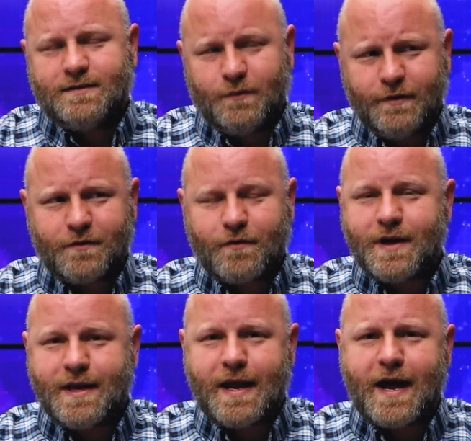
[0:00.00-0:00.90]
To a
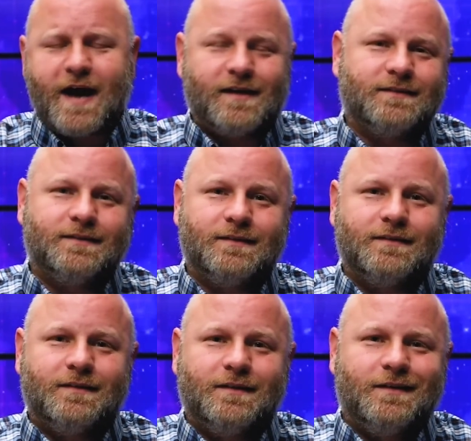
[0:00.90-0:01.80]
degree, yeah.
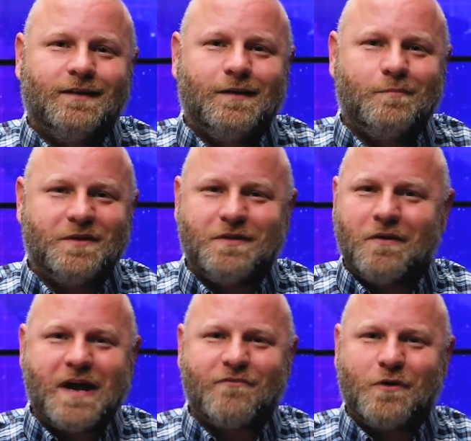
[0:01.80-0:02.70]
But
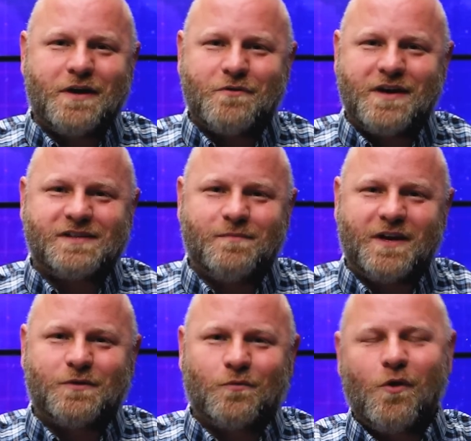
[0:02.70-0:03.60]
don't ever
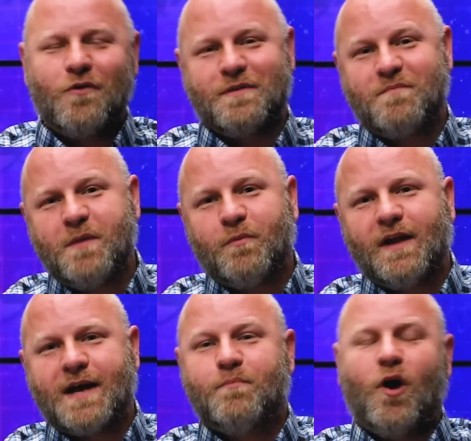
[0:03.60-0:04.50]
underestimate the role that people
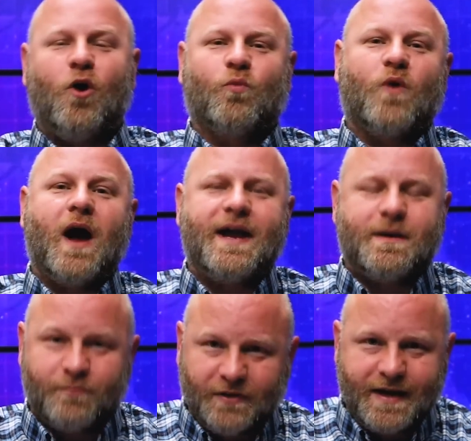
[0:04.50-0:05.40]
like Paul
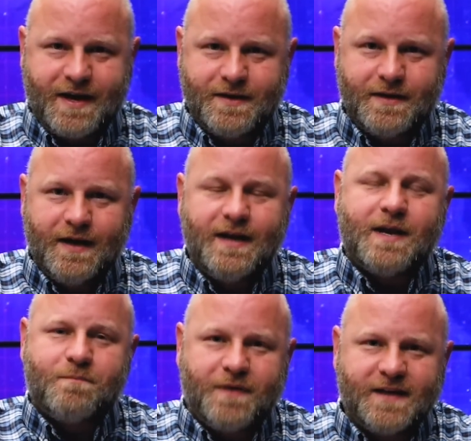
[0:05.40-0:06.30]
Ryan played
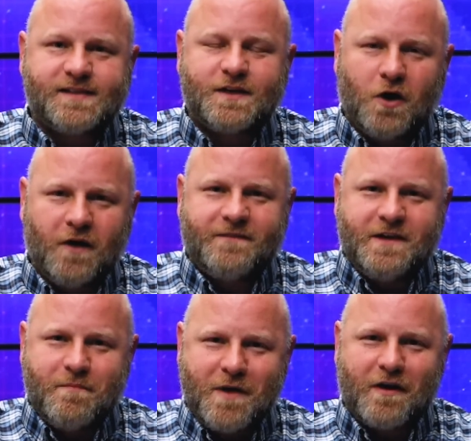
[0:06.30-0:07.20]
in pissing off
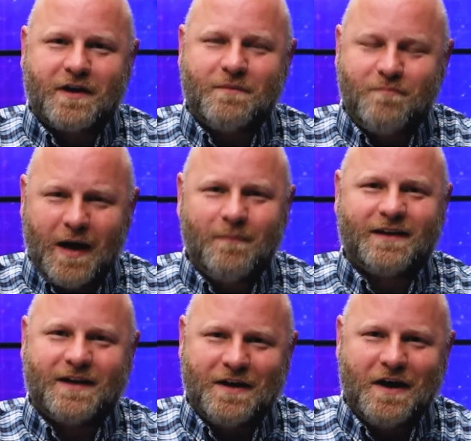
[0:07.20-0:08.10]
the American
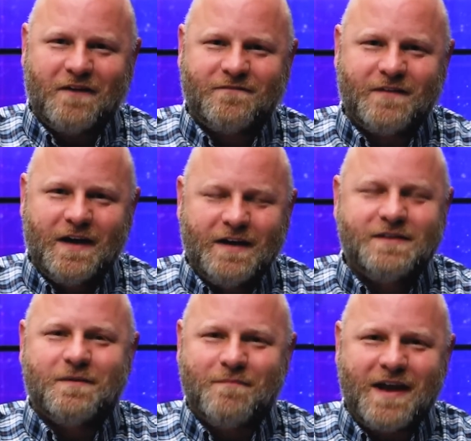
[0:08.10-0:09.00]
public enough
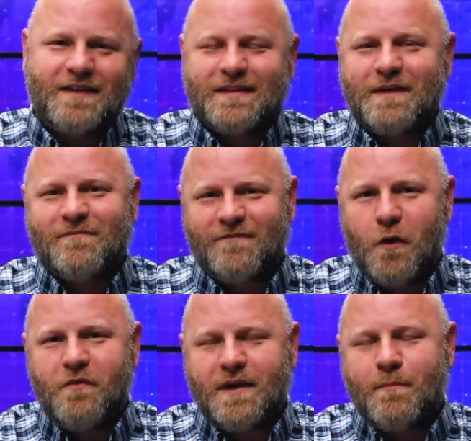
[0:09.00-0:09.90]
to make them
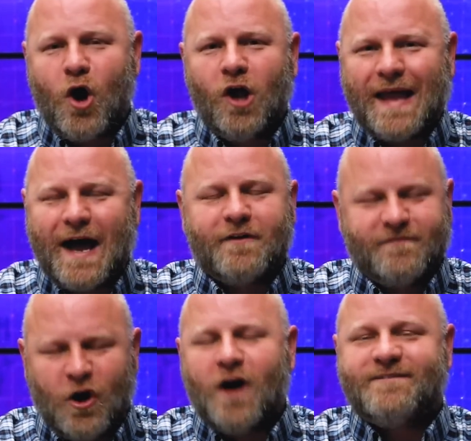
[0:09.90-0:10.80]
vote them all out
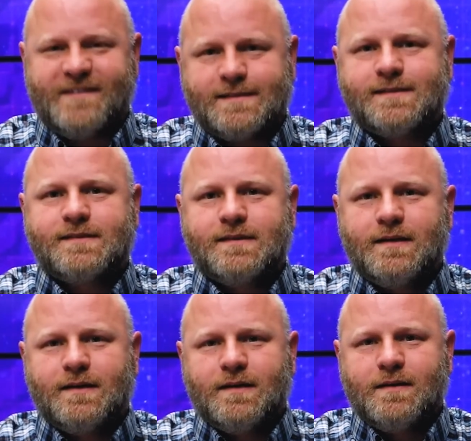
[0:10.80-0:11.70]
of office.
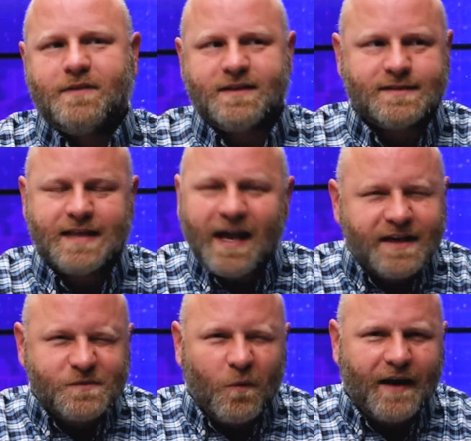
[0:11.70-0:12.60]
Because that
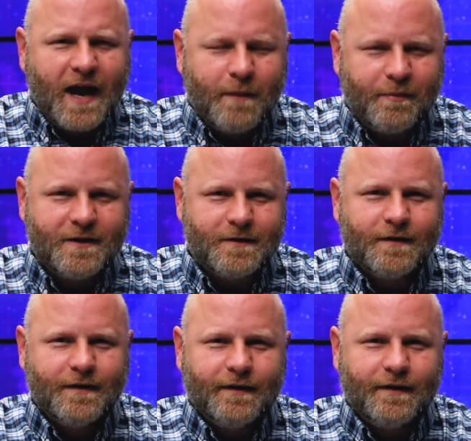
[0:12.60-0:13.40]
is what happened.